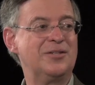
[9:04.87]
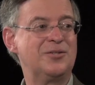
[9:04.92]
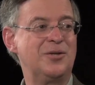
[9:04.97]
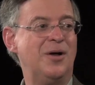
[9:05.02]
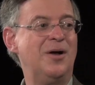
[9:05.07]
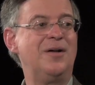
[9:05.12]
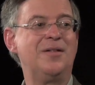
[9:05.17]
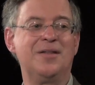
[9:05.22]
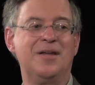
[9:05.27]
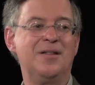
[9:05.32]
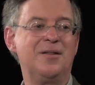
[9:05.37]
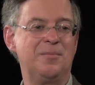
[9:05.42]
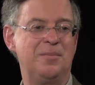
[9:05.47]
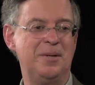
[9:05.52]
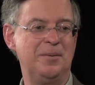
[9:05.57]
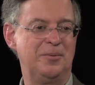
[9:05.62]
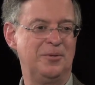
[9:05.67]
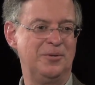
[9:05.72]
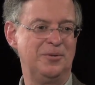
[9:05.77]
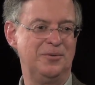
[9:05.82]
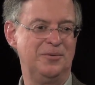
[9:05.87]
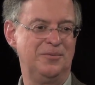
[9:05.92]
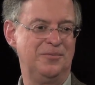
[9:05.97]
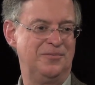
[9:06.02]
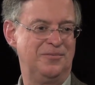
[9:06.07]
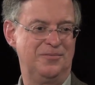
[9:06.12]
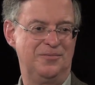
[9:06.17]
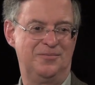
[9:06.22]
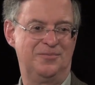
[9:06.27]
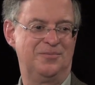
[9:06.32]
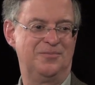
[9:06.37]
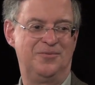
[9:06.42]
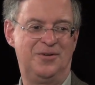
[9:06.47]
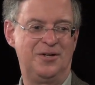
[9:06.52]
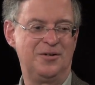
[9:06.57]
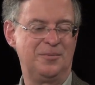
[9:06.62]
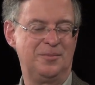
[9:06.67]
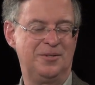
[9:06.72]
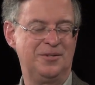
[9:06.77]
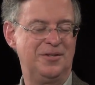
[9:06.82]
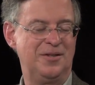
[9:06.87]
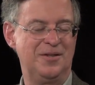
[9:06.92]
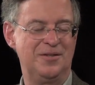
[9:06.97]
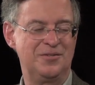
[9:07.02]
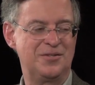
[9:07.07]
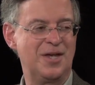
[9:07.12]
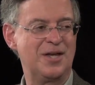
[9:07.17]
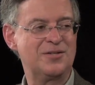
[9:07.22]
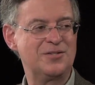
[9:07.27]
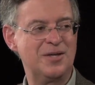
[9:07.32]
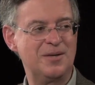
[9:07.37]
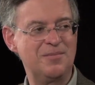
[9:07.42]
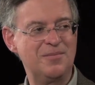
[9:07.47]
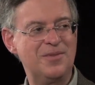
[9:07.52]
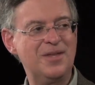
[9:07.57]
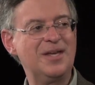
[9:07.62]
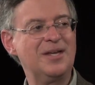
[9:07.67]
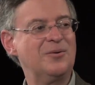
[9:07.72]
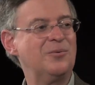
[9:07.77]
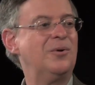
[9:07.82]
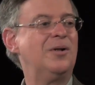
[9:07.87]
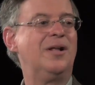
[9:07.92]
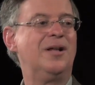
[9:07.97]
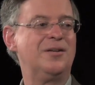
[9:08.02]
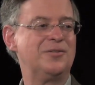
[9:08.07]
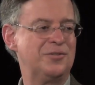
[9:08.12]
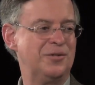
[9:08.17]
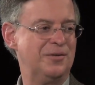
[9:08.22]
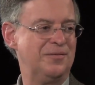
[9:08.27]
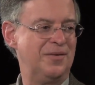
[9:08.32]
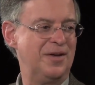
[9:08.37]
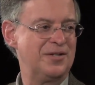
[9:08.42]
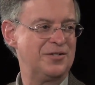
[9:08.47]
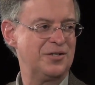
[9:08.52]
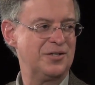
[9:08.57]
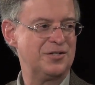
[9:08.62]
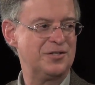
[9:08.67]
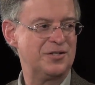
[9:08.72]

So all the other people who've vulnerable to the exact same thing will also eventually